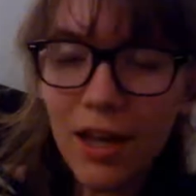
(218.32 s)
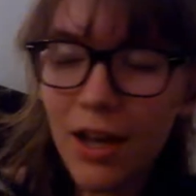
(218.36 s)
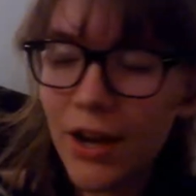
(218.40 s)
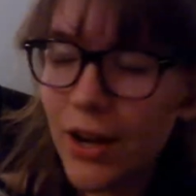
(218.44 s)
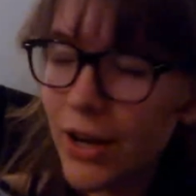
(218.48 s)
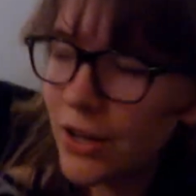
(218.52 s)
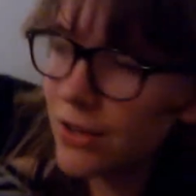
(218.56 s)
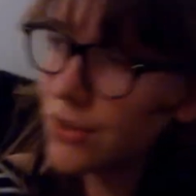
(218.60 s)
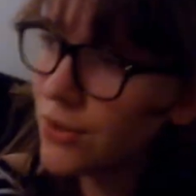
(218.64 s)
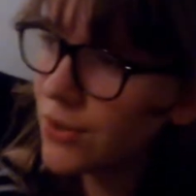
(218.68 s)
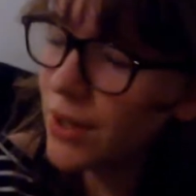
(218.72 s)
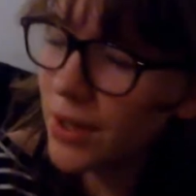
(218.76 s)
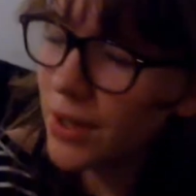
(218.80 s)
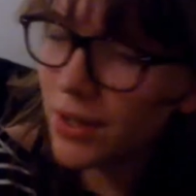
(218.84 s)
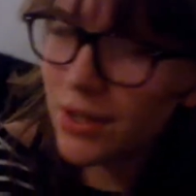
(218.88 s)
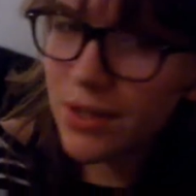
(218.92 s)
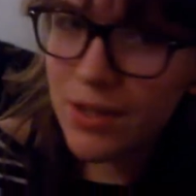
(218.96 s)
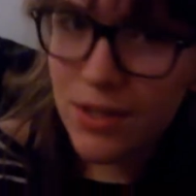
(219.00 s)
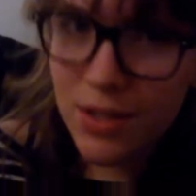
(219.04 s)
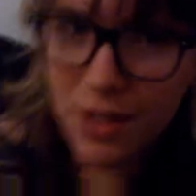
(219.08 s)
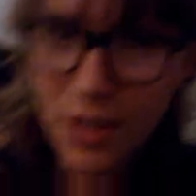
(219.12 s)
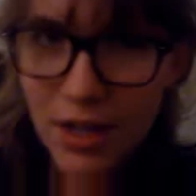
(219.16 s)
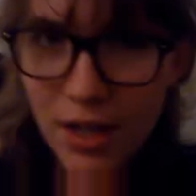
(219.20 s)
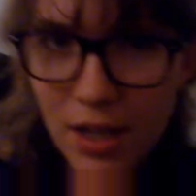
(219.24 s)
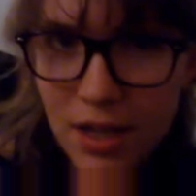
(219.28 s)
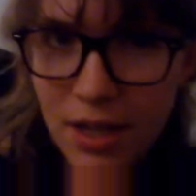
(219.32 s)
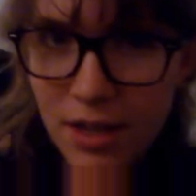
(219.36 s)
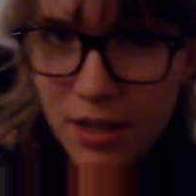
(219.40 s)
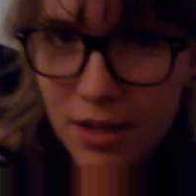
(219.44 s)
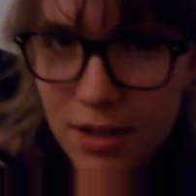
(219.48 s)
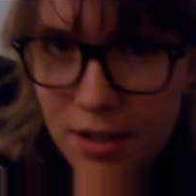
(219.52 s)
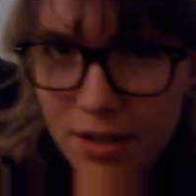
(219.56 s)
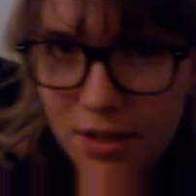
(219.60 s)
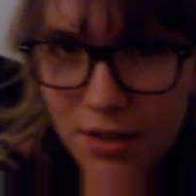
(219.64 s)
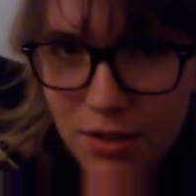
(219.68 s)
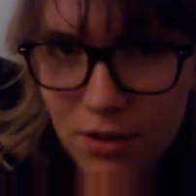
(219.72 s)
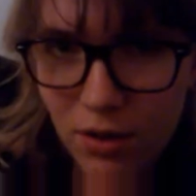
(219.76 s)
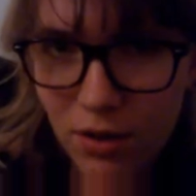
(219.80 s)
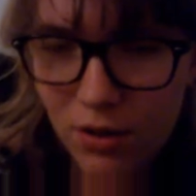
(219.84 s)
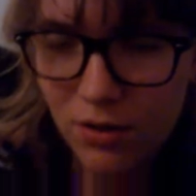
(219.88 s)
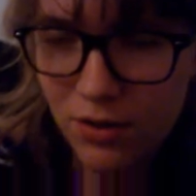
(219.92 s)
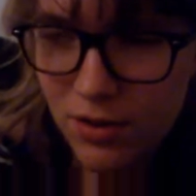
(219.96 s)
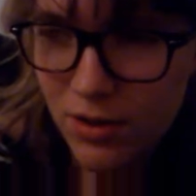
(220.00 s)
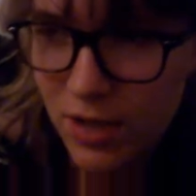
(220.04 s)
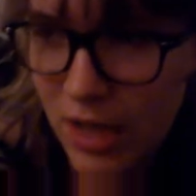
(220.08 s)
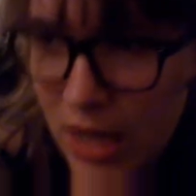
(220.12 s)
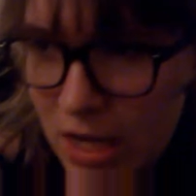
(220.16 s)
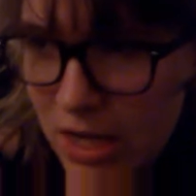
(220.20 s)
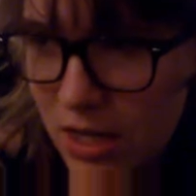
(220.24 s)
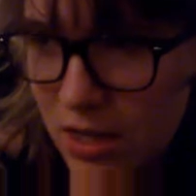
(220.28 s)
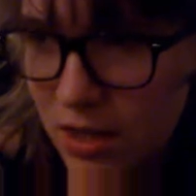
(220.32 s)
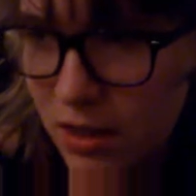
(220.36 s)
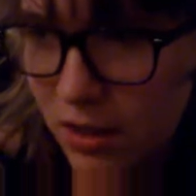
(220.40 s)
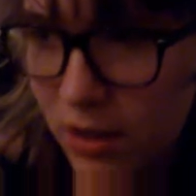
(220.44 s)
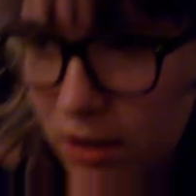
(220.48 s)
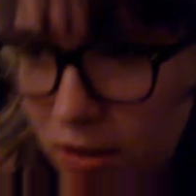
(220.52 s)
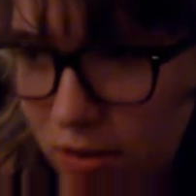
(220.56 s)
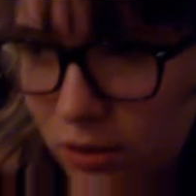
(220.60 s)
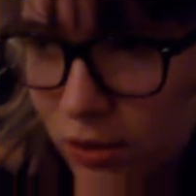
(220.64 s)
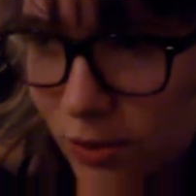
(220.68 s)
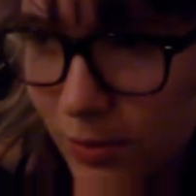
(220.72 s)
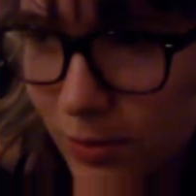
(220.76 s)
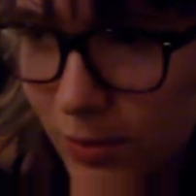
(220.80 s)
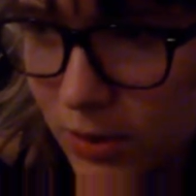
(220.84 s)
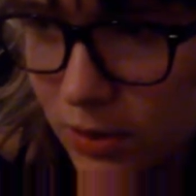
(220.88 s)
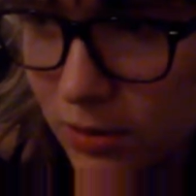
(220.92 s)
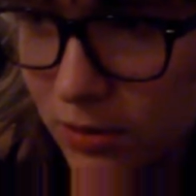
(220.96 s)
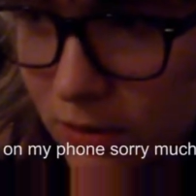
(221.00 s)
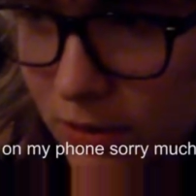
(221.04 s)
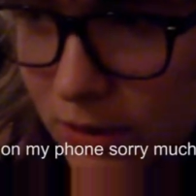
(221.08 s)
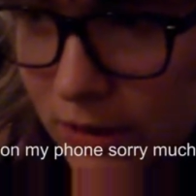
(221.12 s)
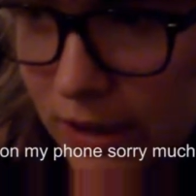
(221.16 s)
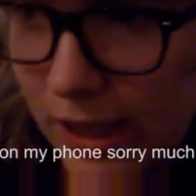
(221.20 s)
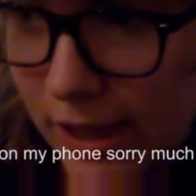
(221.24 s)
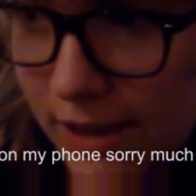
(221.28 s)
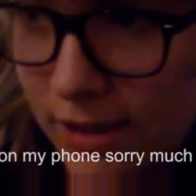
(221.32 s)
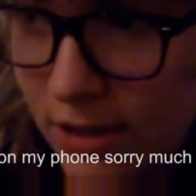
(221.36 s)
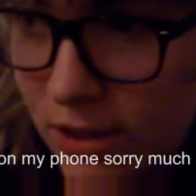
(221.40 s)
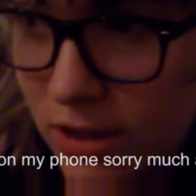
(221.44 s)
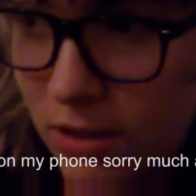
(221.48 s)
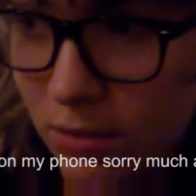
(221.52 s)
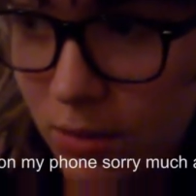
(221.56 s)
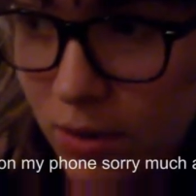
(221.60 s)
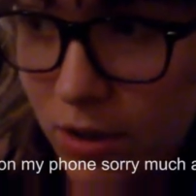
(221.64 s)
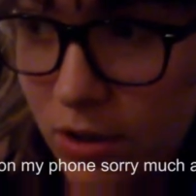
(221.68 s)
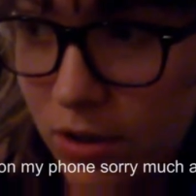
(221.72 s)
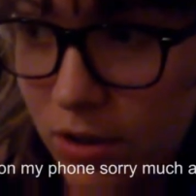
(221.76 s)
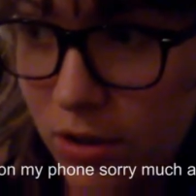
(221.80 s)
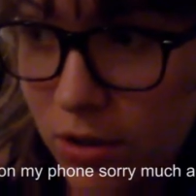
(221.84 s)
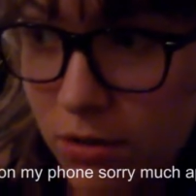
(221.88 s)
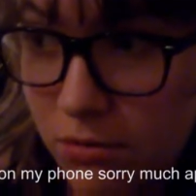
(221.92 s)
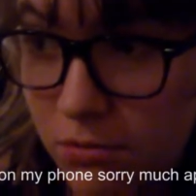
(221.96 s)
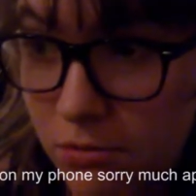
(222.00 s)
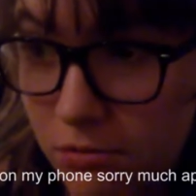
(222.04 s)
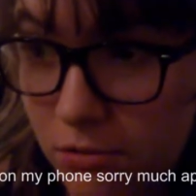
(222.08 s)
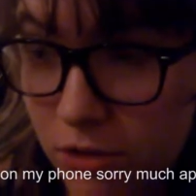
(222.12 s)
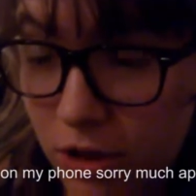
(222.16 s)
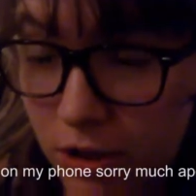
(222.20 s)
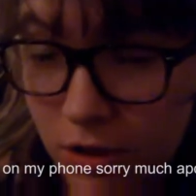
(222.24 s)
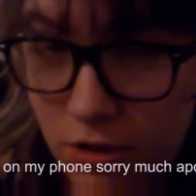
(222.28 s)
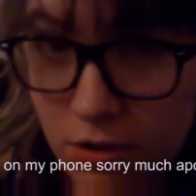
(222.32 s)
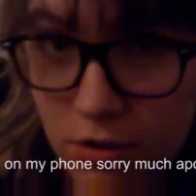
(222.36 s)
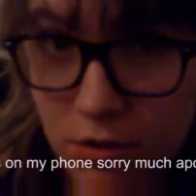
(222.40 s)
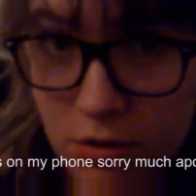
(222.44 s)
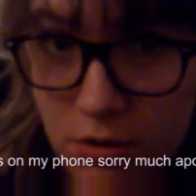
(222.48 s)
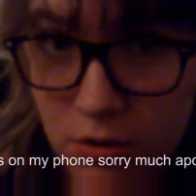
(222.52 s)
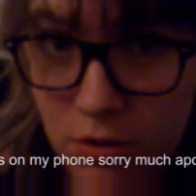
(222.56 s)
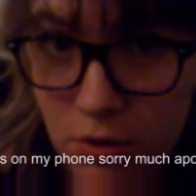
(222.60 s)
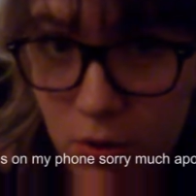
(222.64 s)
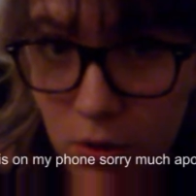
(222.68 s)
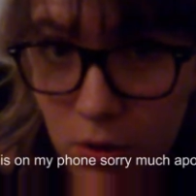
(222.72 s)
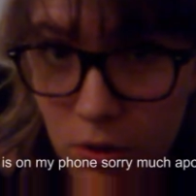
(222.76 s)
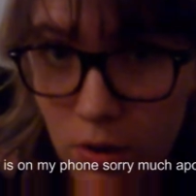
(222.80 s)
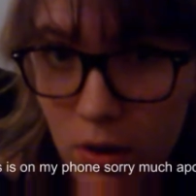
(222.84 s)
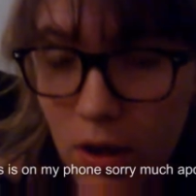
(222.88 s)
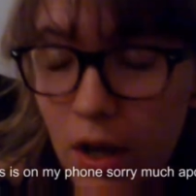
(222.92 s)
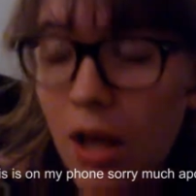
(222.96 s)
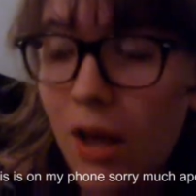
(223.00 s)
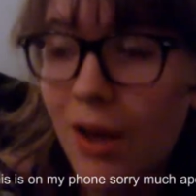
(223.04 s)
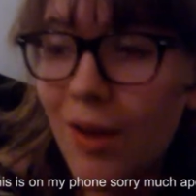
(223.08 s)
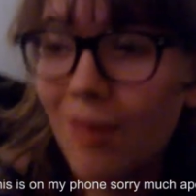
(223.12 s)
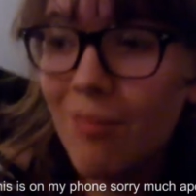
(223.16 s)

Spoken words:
As you can see, this is not normal as to what you just saw,